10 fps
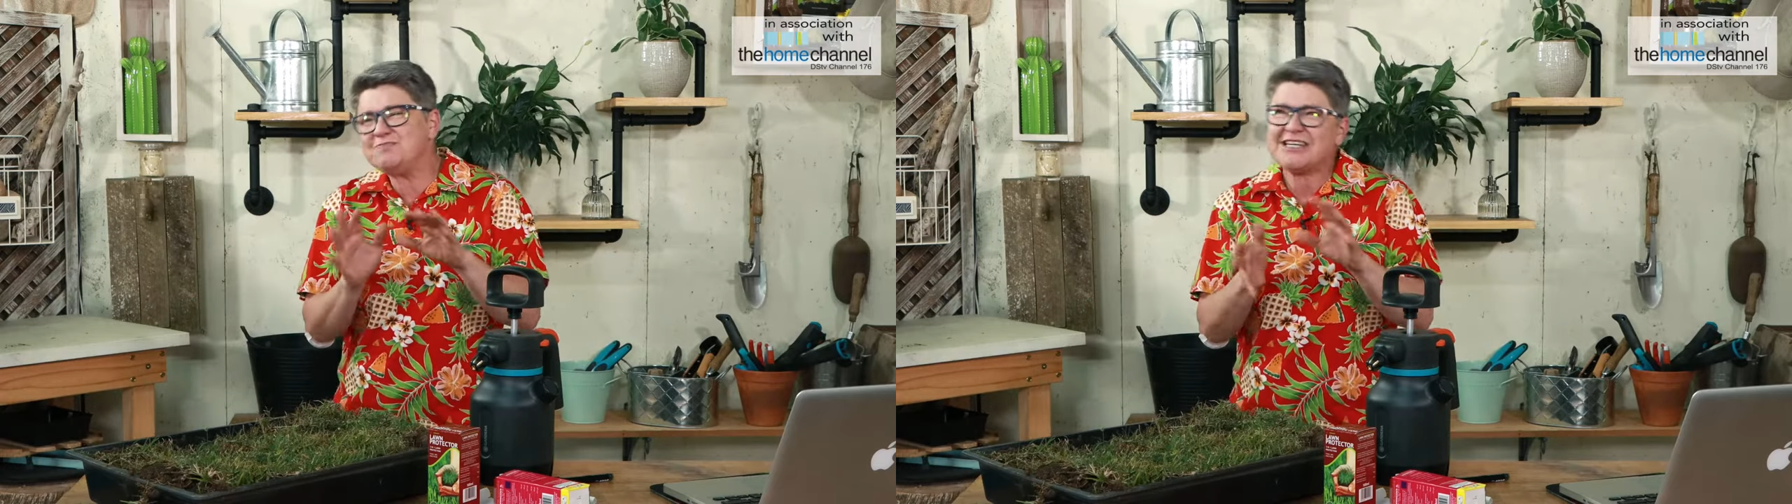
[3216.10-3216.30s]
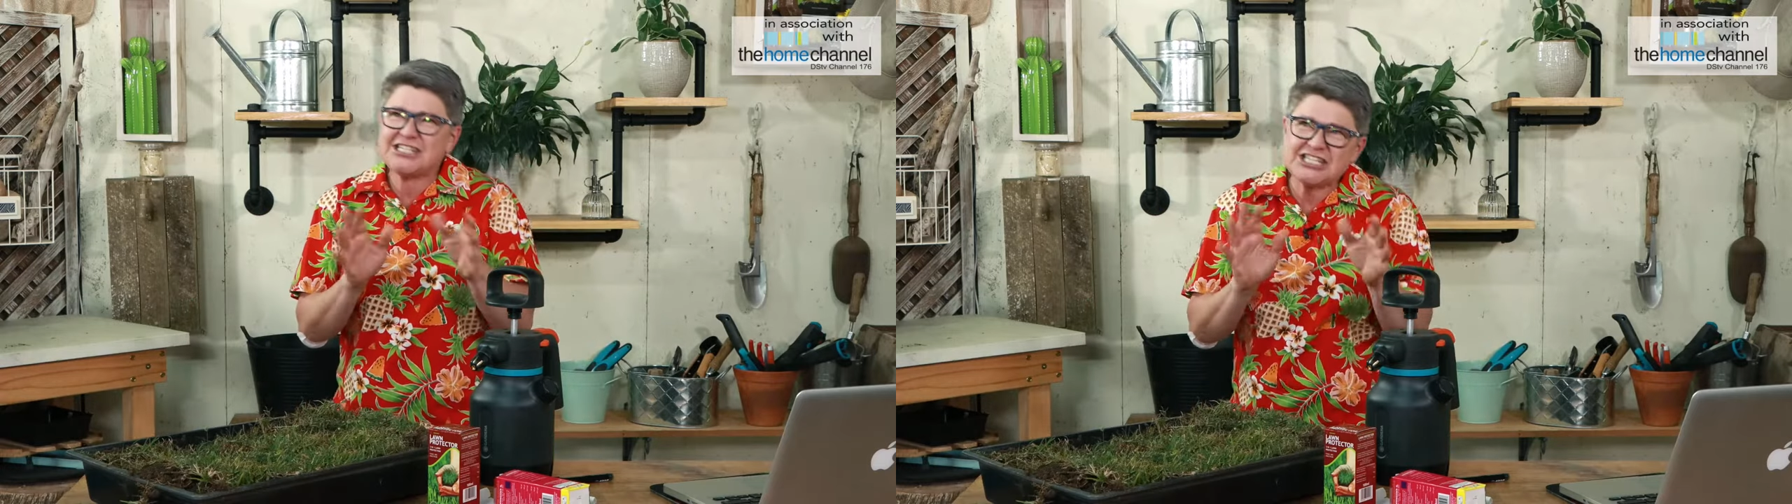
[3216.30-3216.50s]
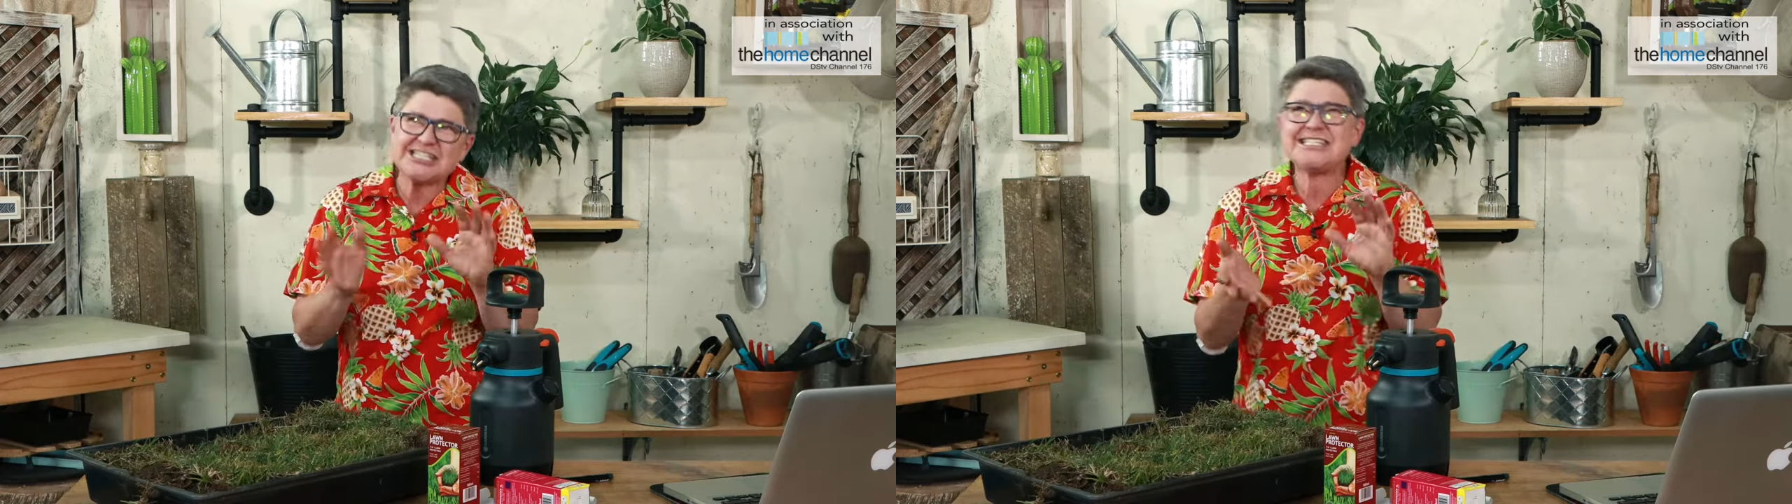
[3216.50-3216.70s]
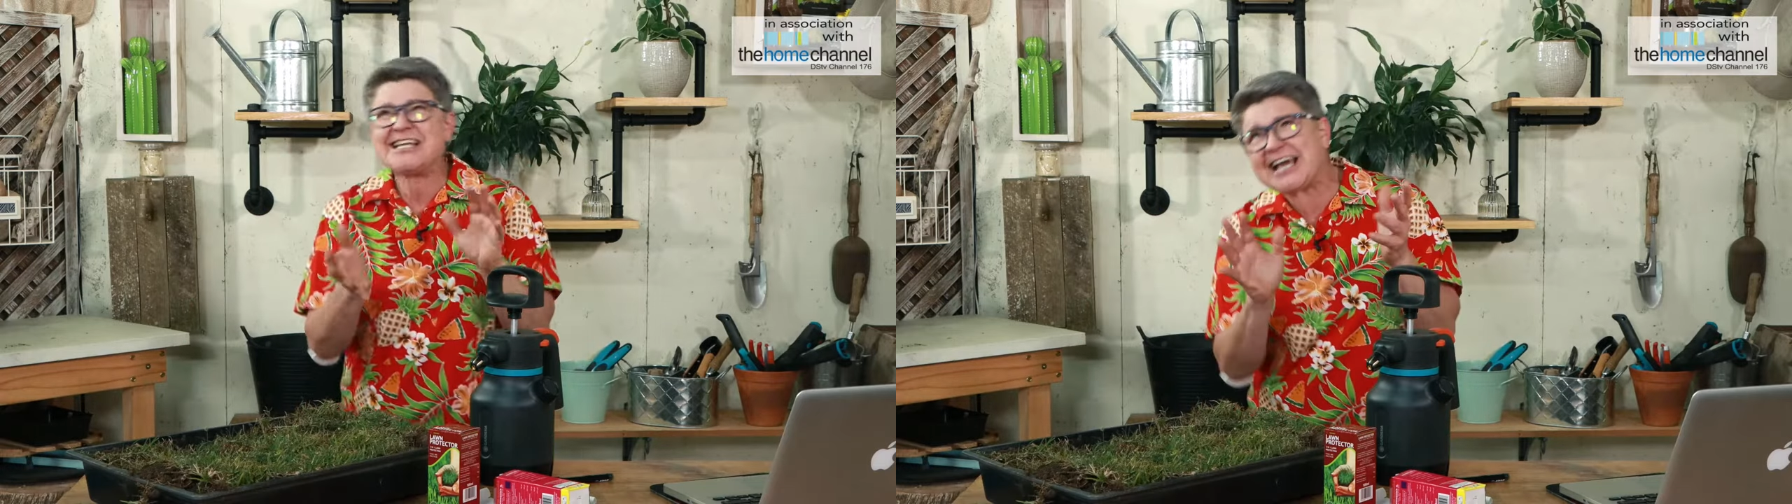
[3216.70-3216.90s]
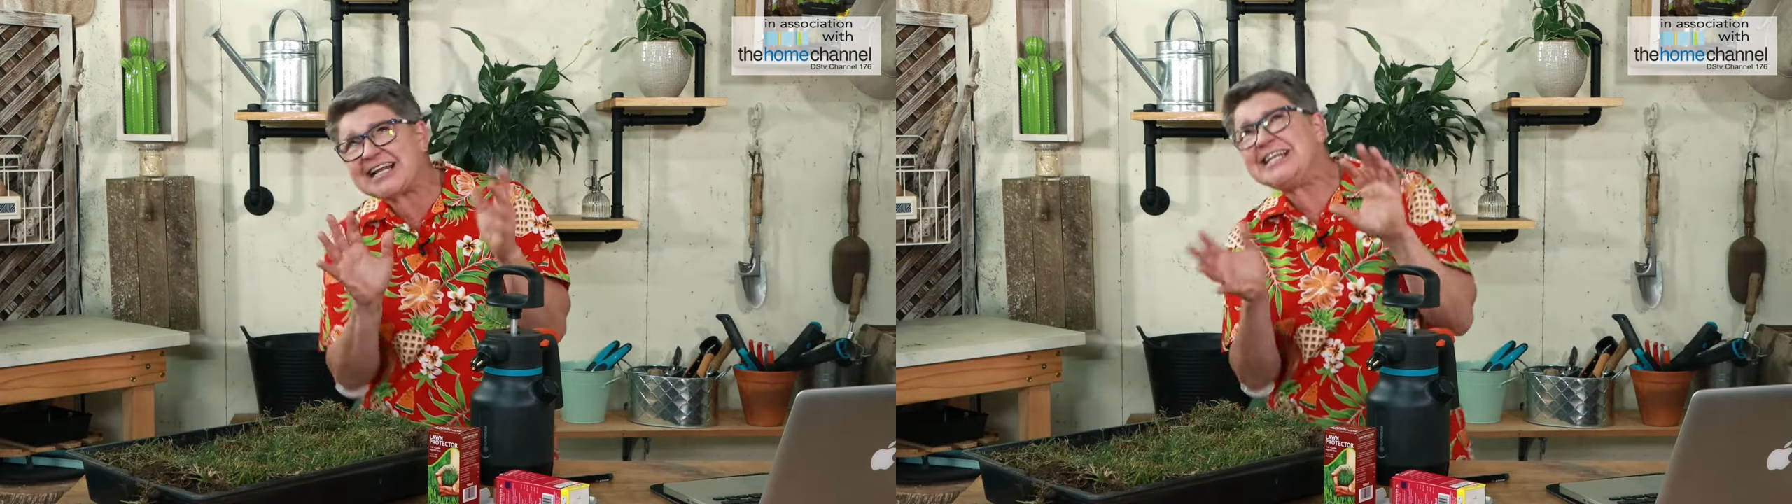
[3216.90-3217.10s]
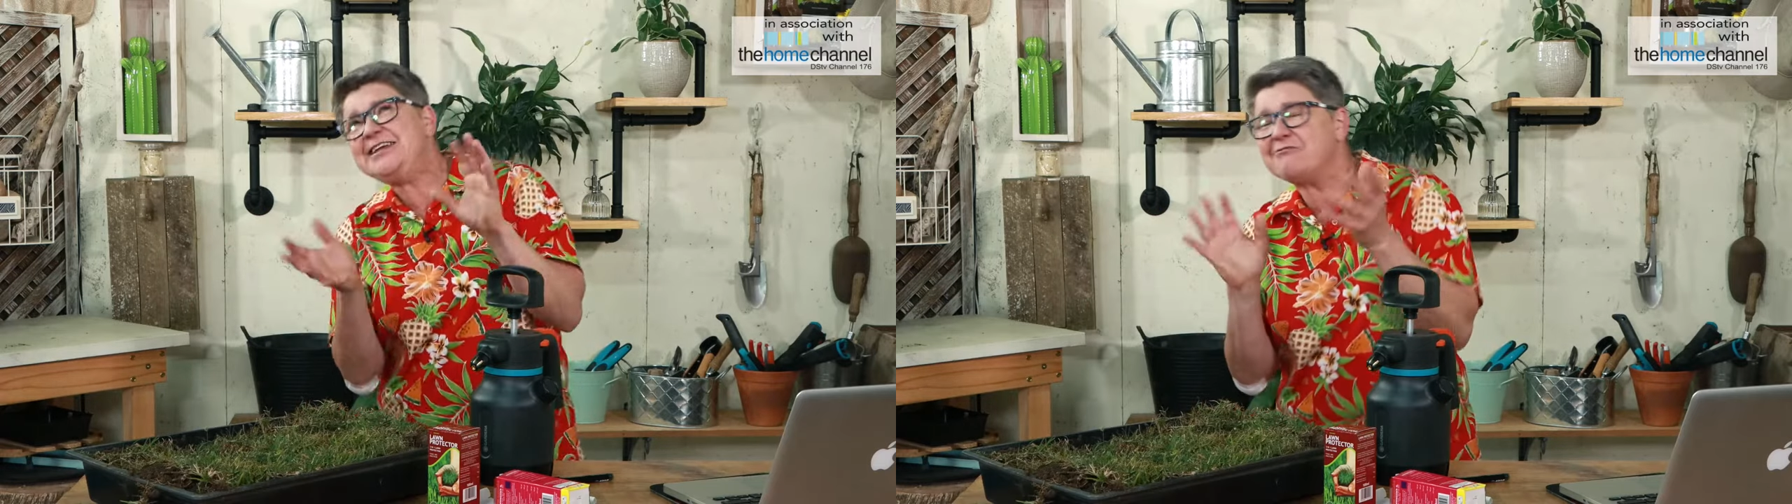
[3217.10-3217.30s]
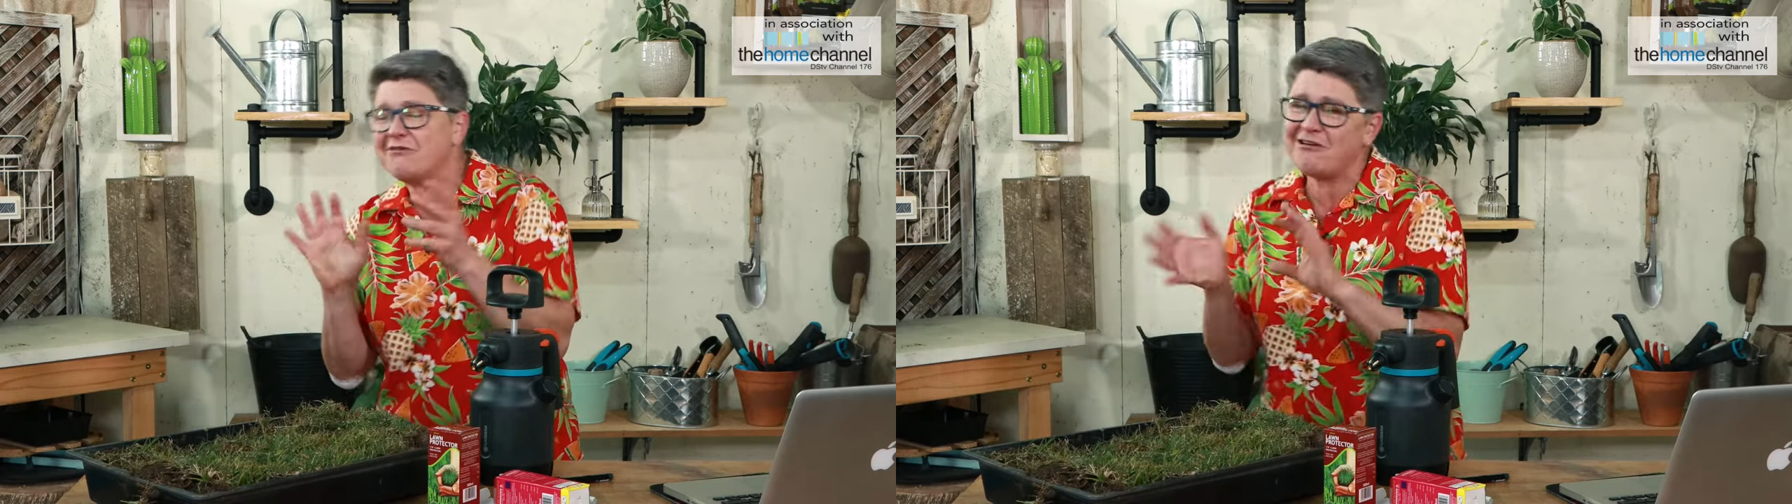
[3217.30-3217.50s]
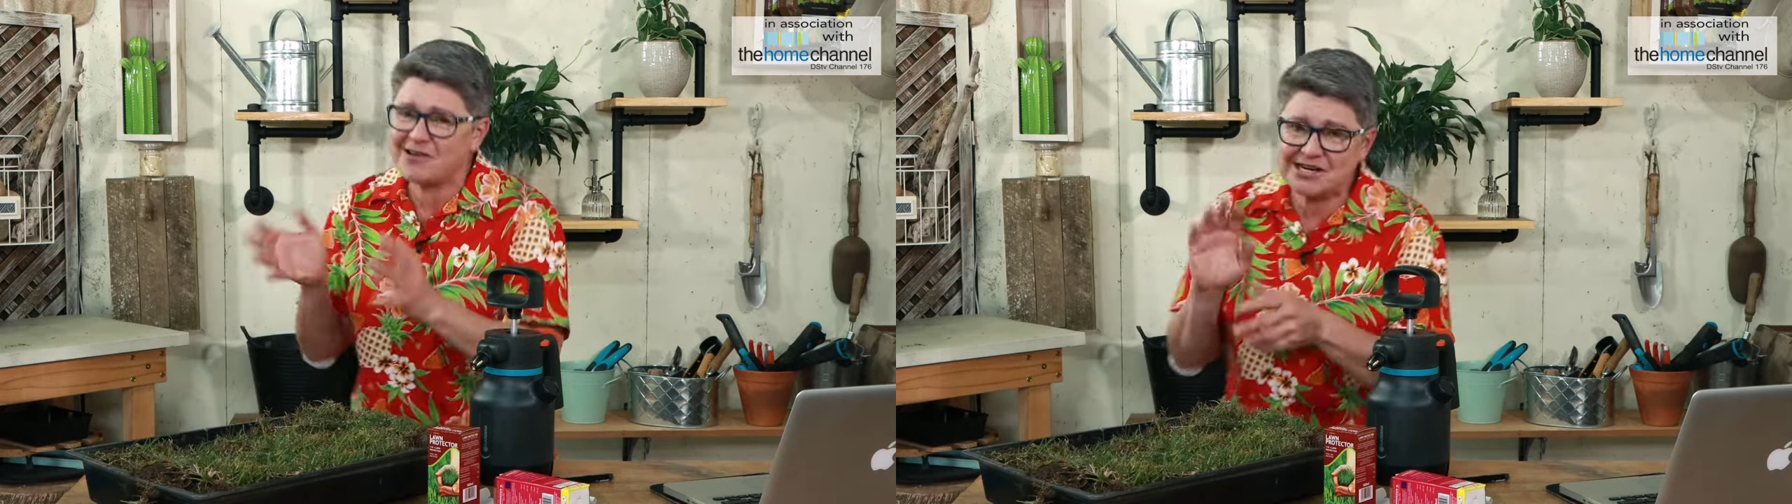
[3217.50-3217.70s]
mixture slightly
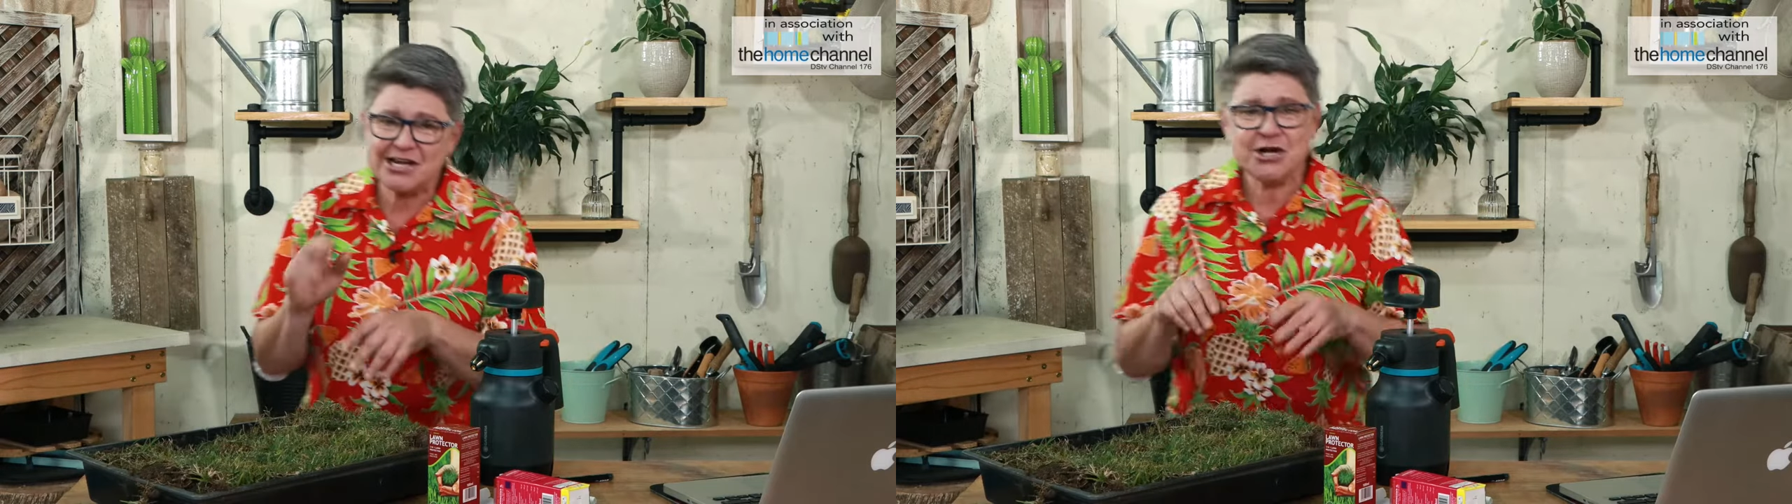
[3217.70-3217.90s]
wrong,